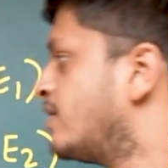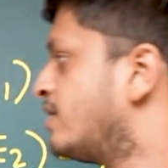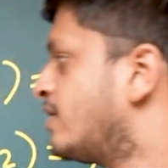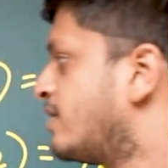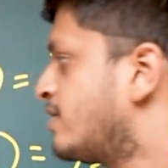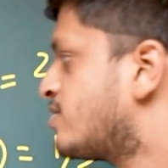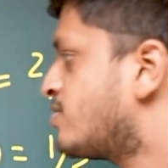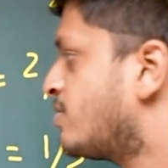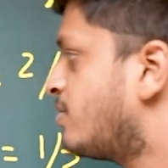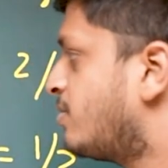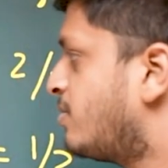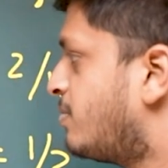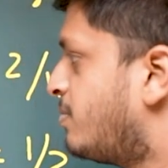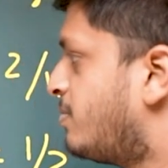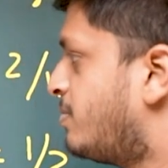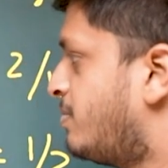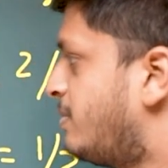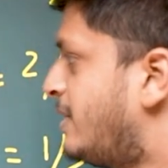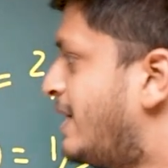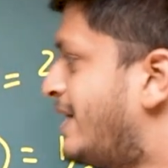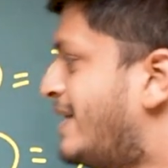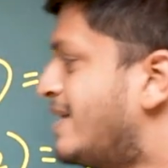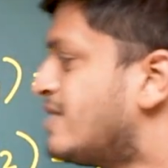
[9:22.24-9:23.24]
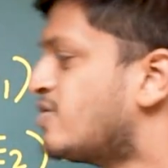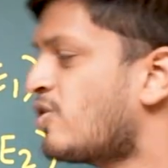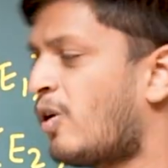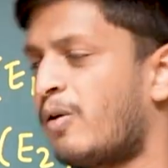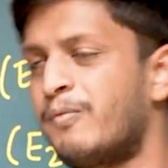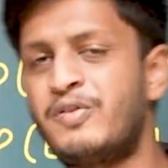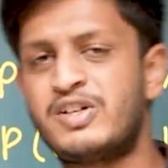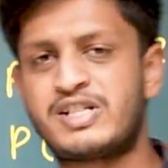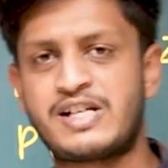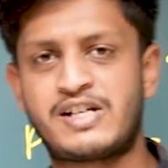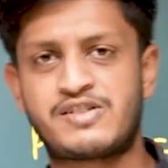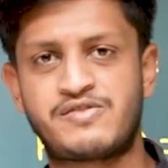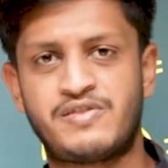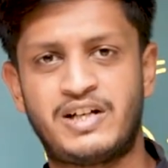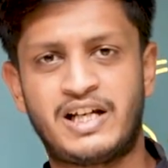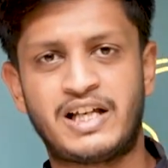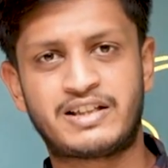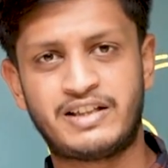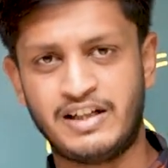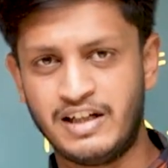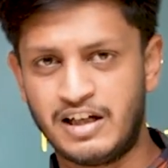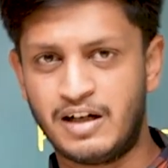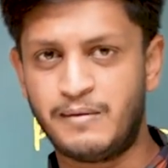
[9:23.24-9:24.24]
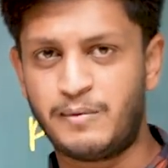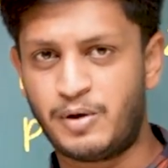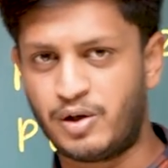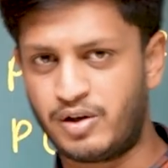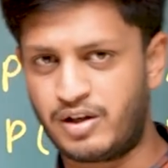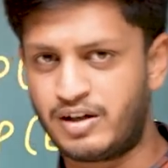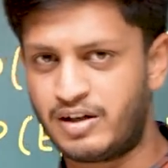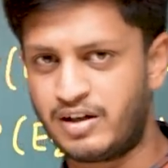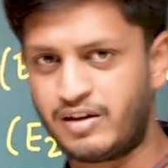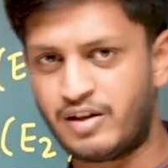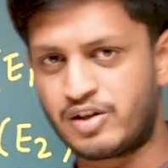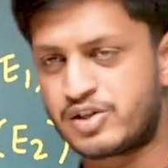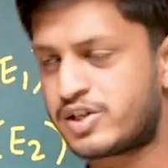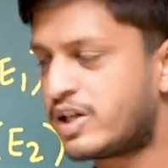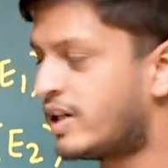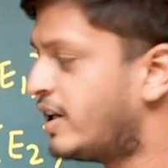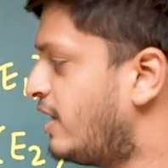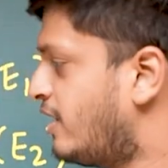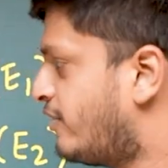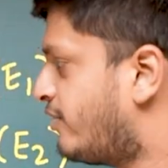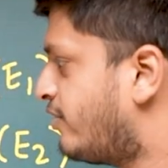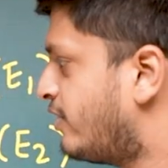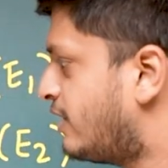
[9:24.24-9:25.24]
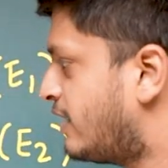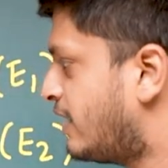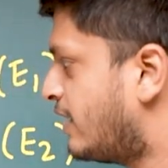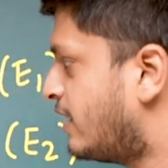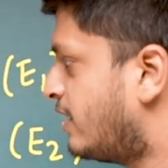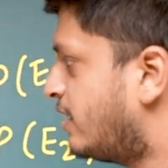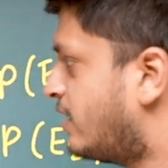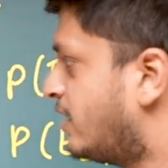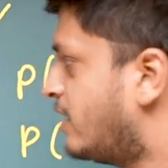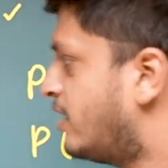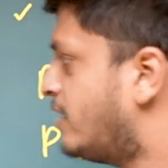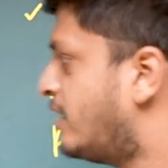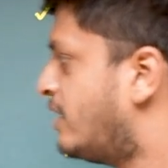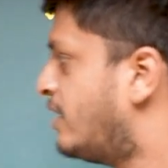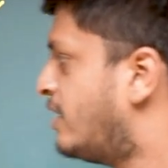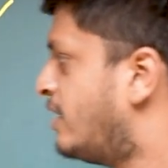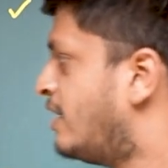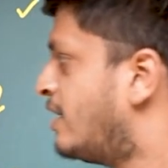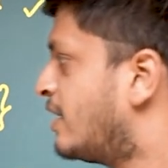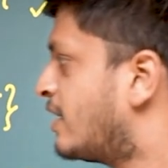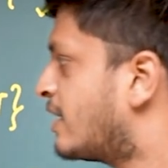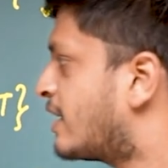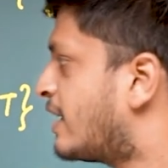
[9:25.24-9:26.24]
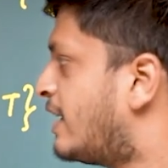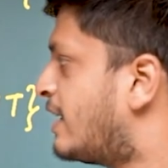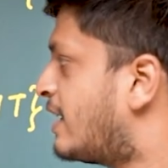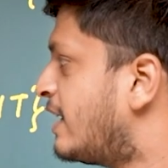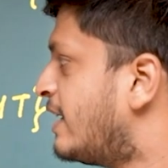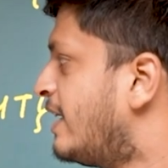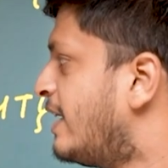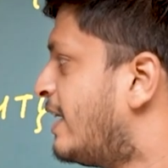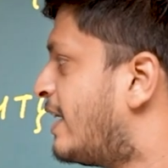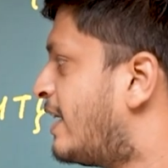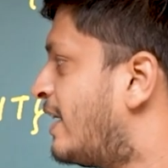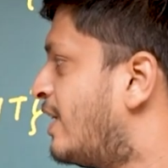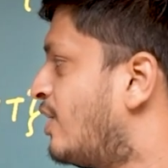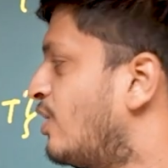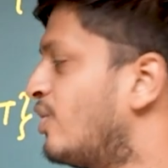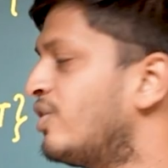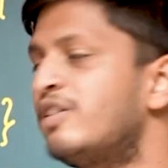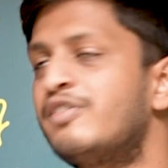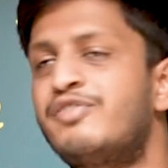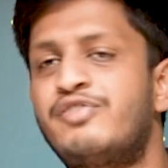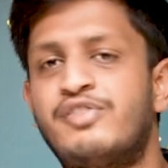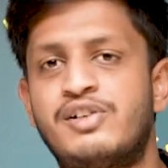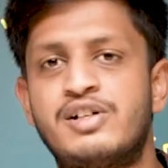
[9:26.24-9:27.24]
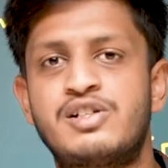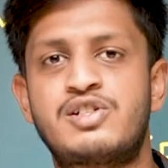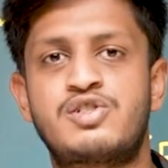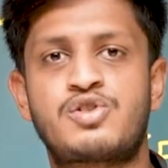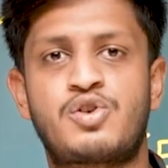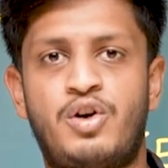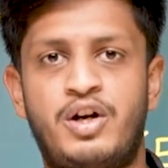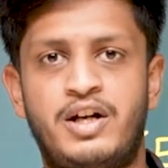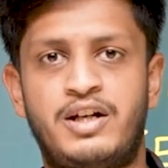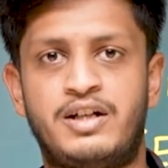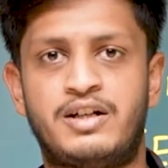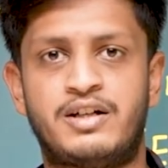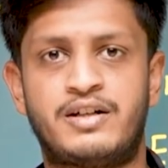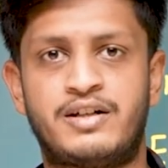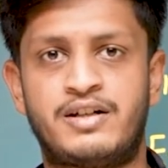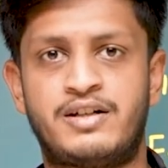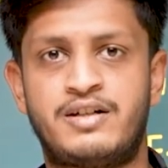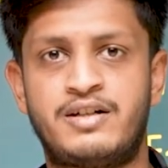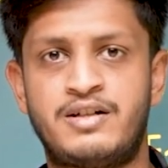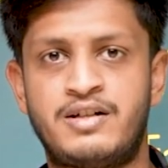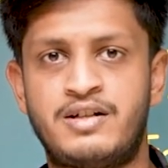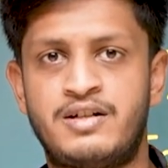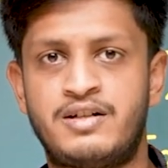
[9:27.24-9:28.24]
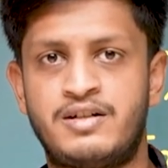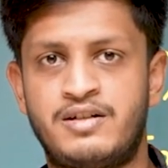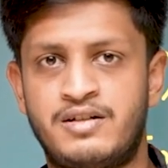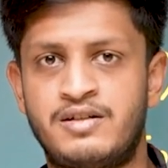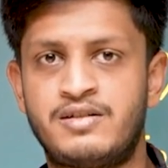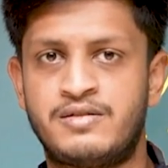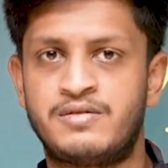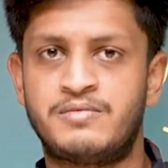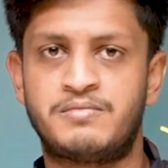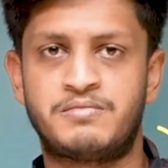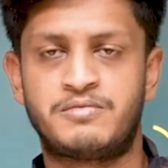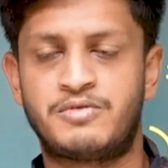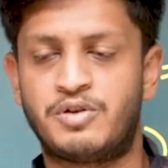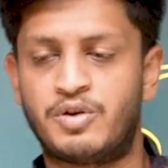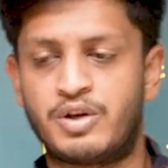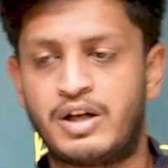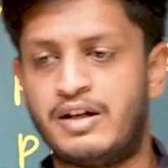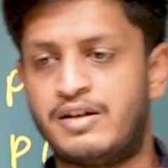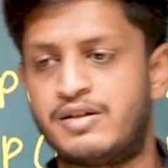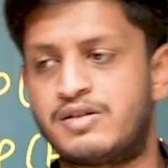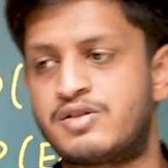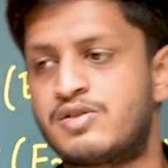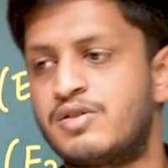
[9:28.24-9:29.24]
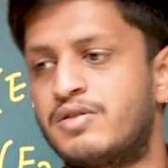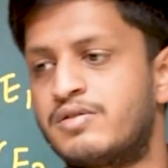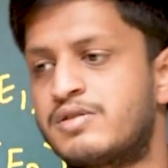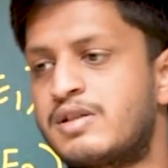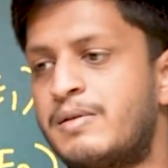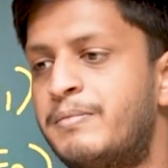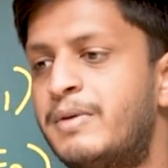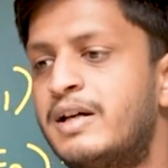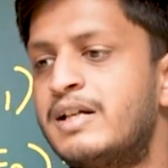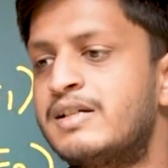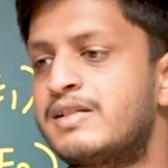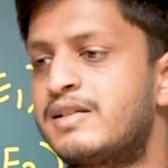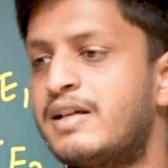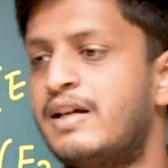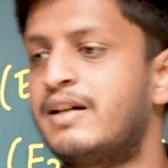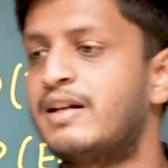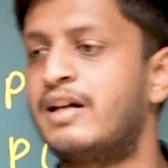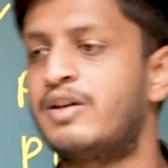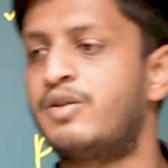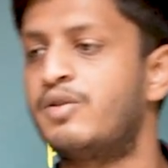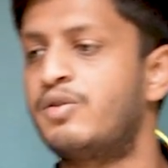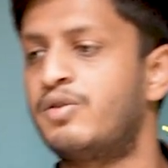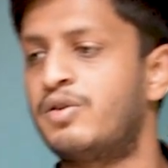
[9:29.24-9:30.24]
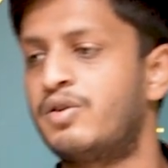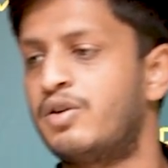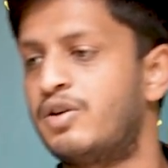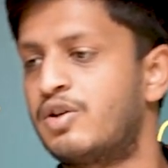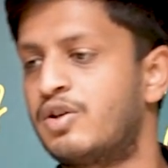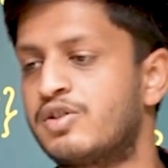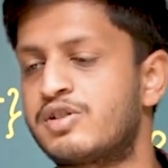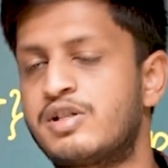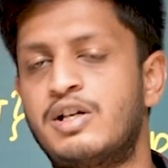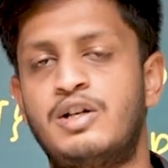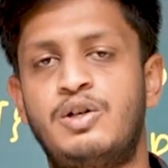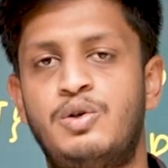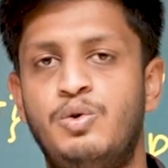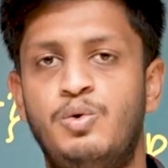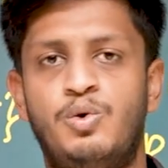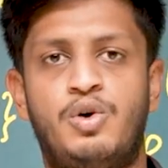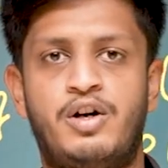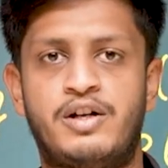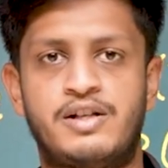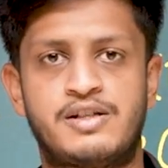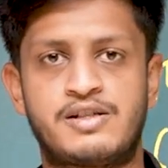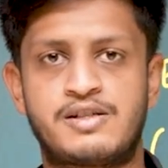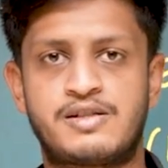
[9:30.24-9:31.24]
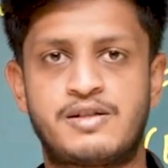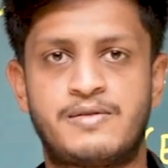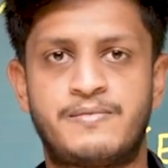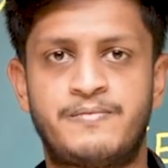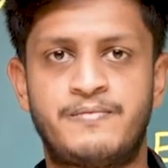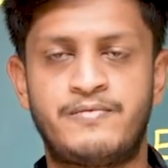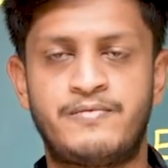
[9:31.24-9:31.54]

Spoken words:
So it is obvious as well. Like, think about it logically. If you think, getting a head on the first coin. Okay, so somebody is saying like you're tossing 2 coins.